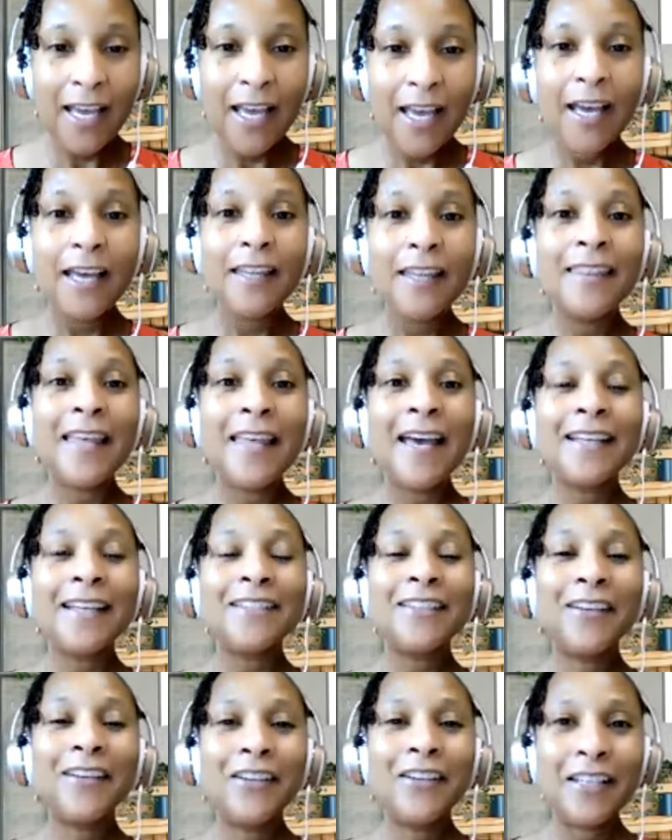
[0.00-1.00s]
that
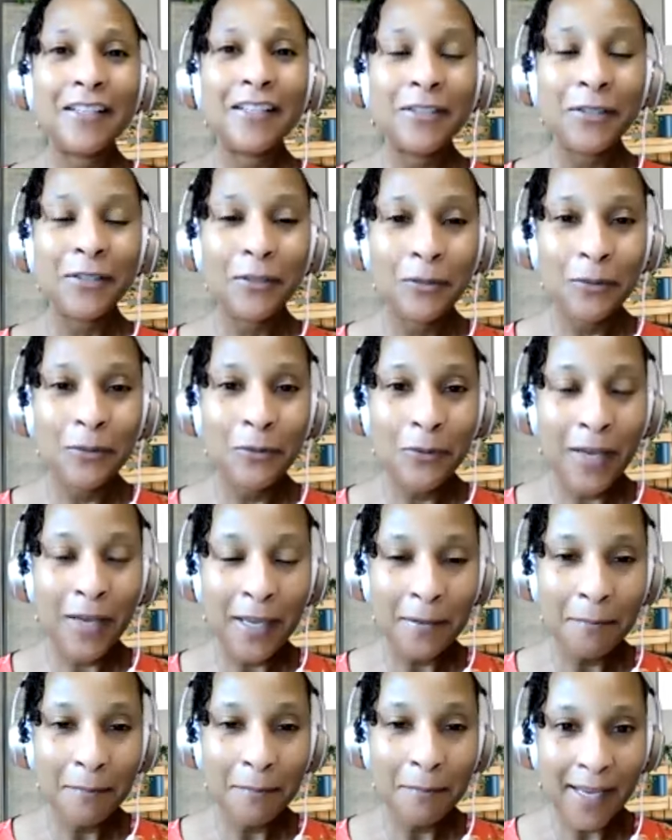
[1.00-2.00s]
turned into
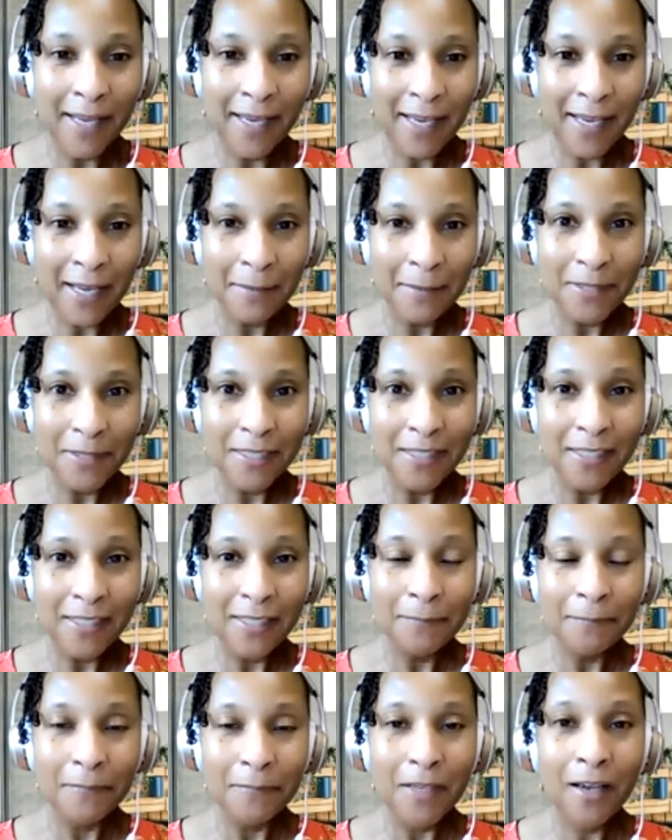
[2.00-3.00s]
a
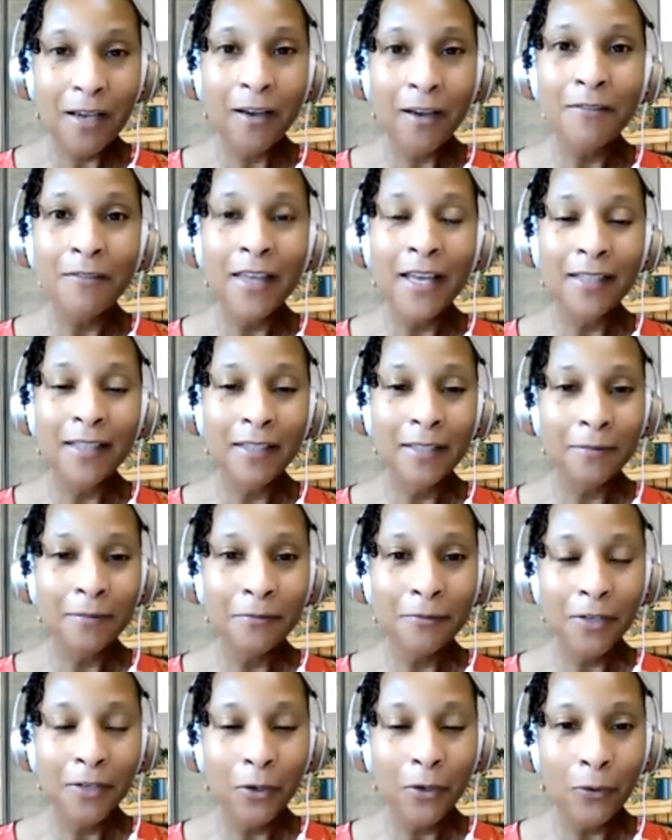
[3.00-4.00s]
biopsy of that
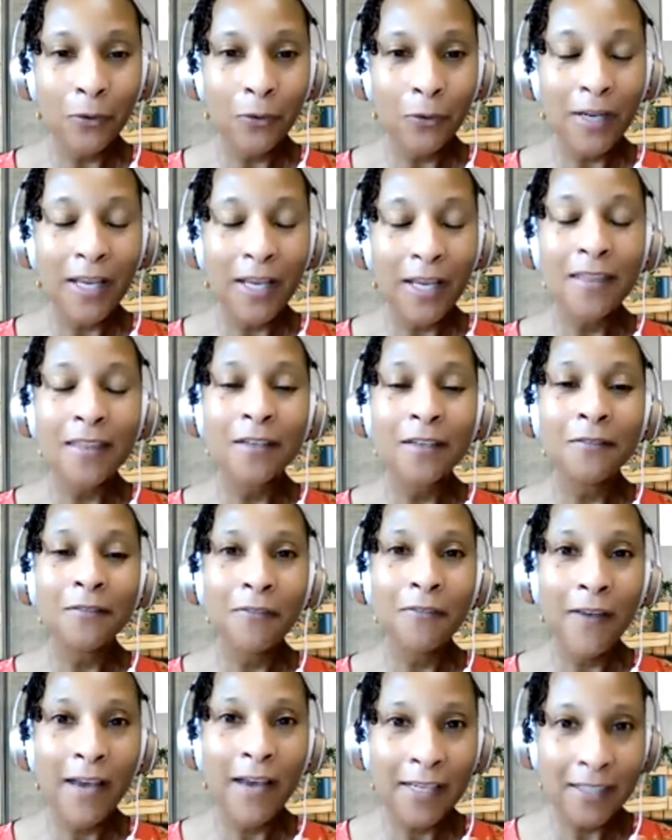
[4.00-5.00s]
lymph node and then
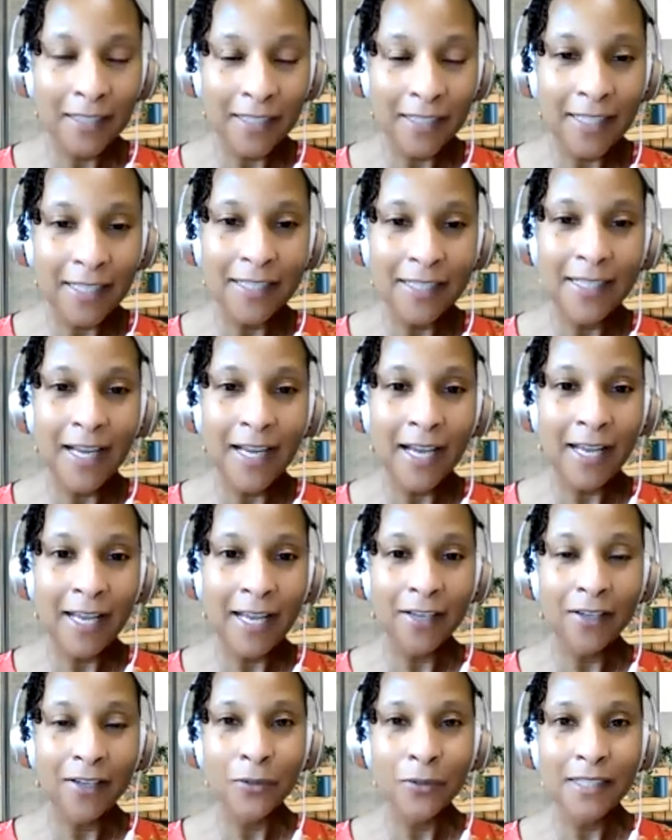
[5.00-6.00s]
finally a
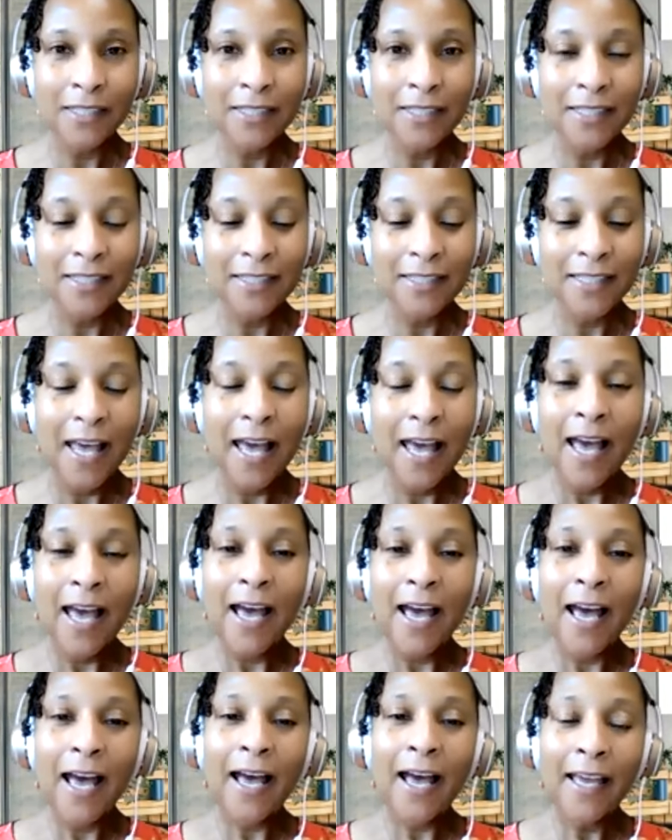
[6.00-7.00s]
diagnosis.
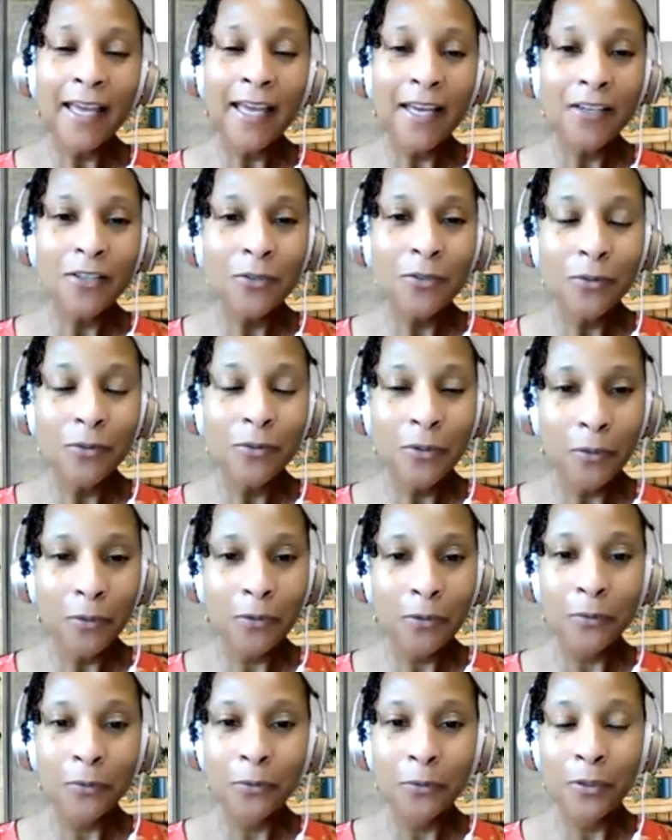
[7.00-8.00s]
I had to go
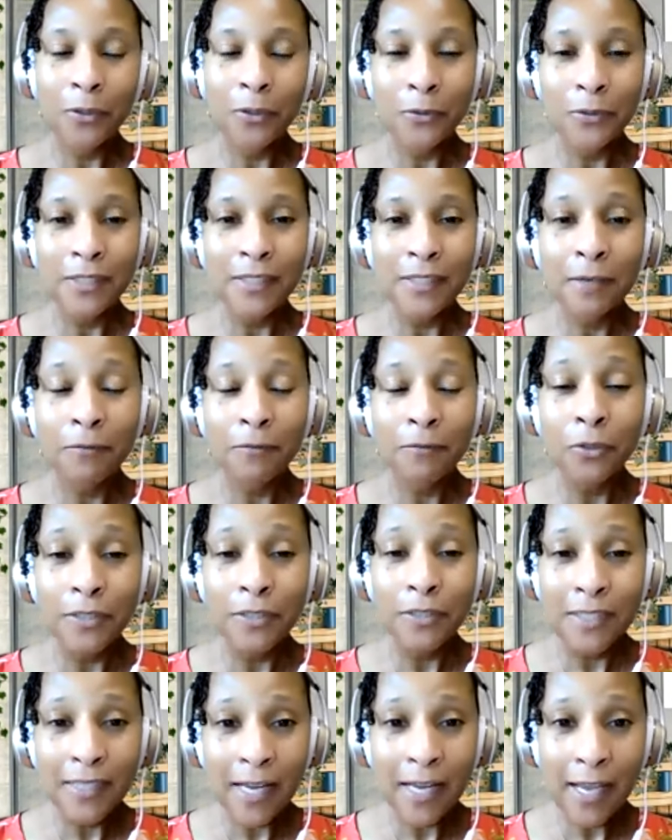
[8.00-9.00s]
through those several
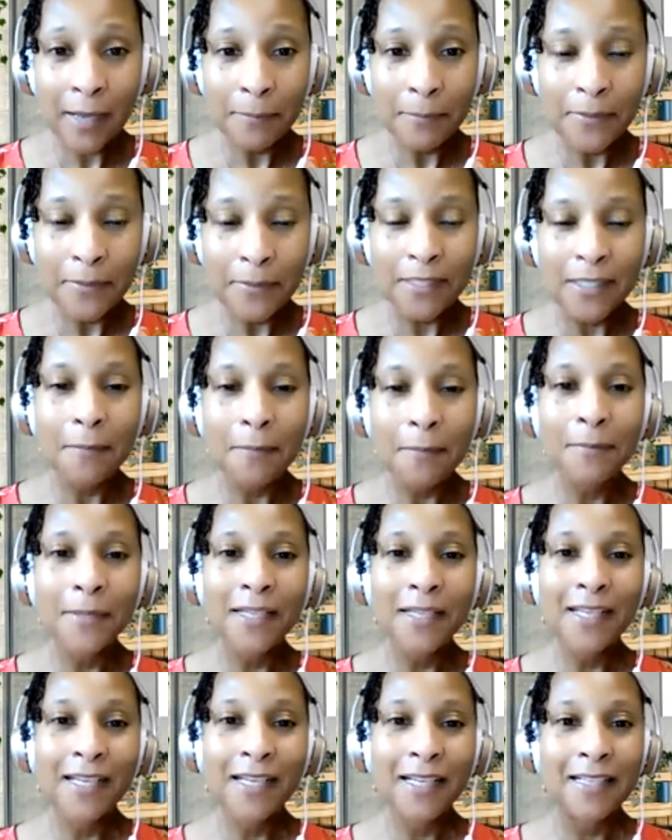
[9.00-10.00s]
steps
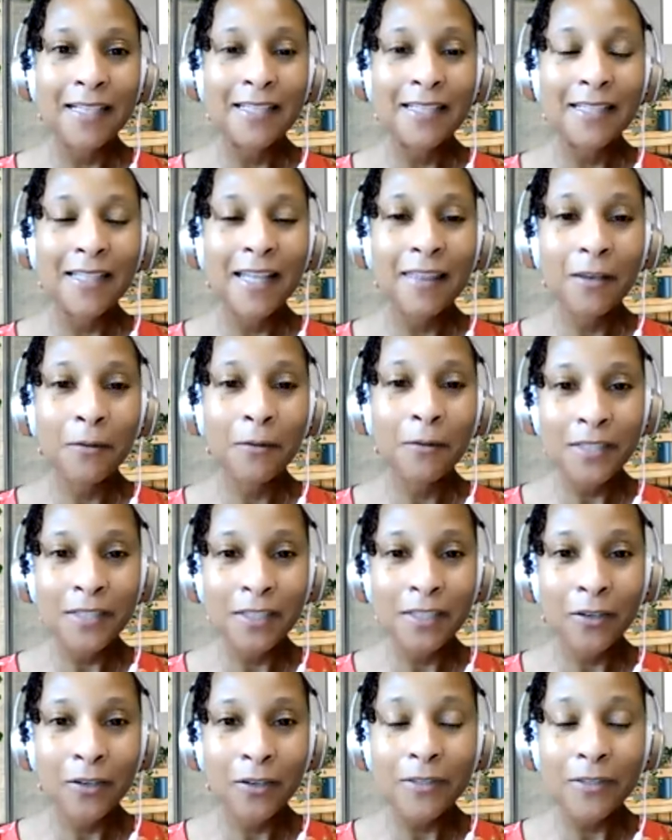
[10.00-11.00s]
because the
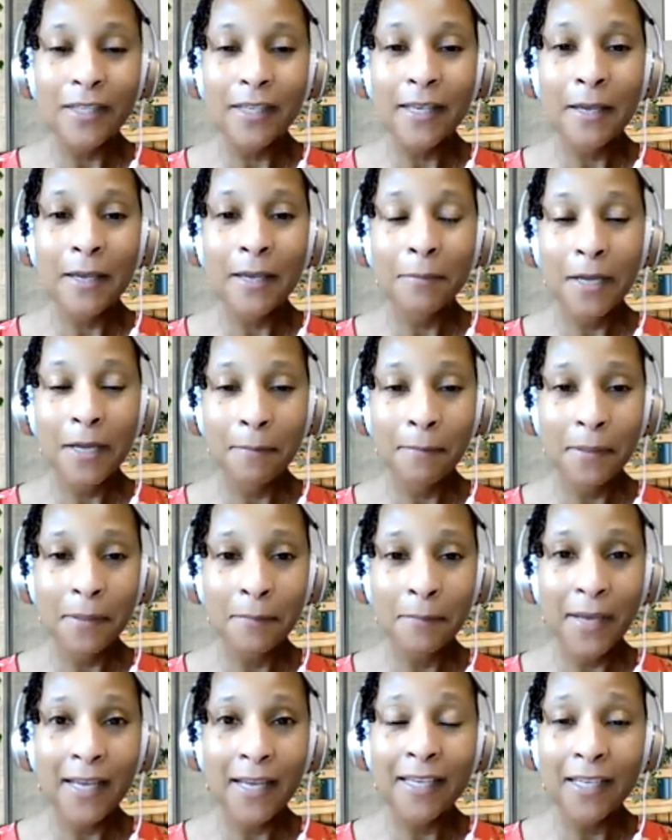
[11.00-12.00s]
results kept coming
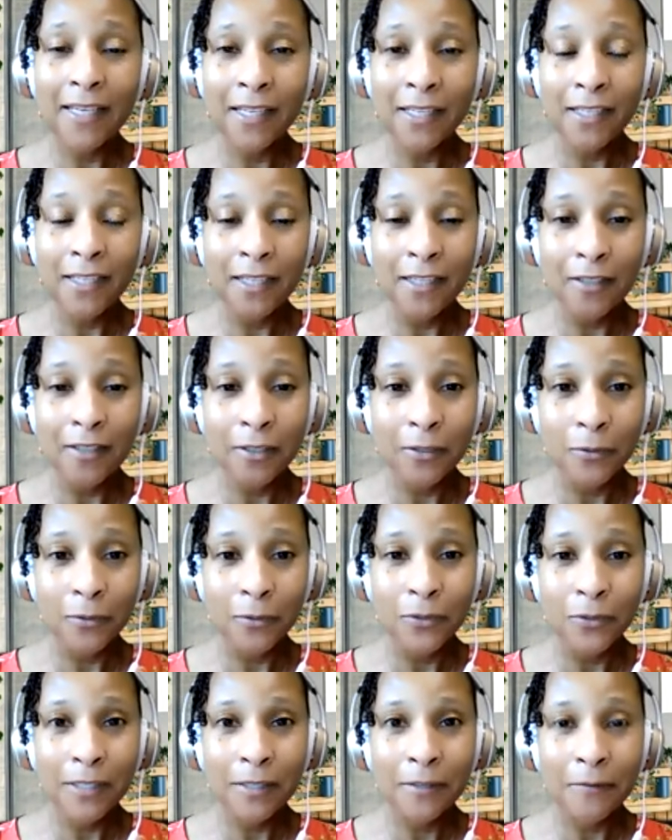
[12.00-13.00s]
back
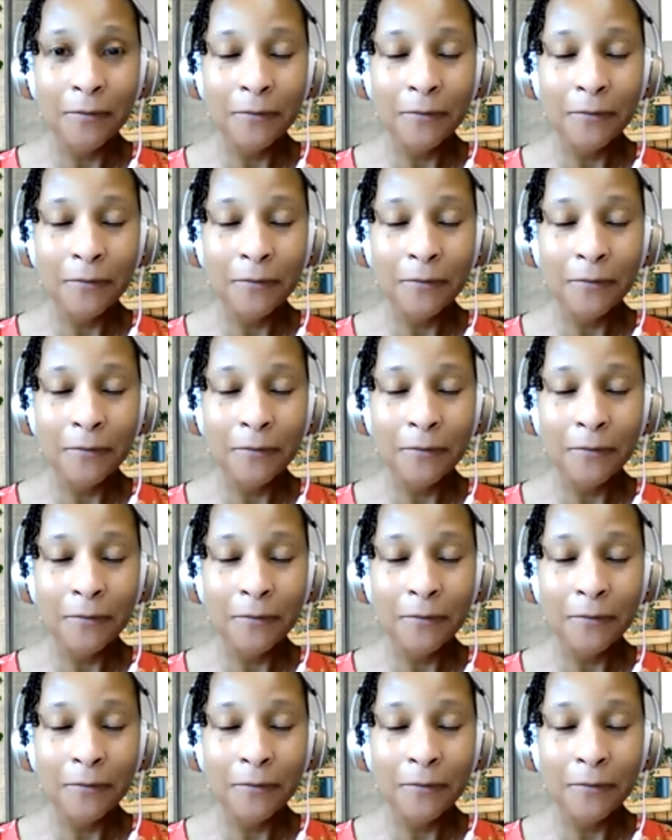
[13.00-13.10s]
inconclusive.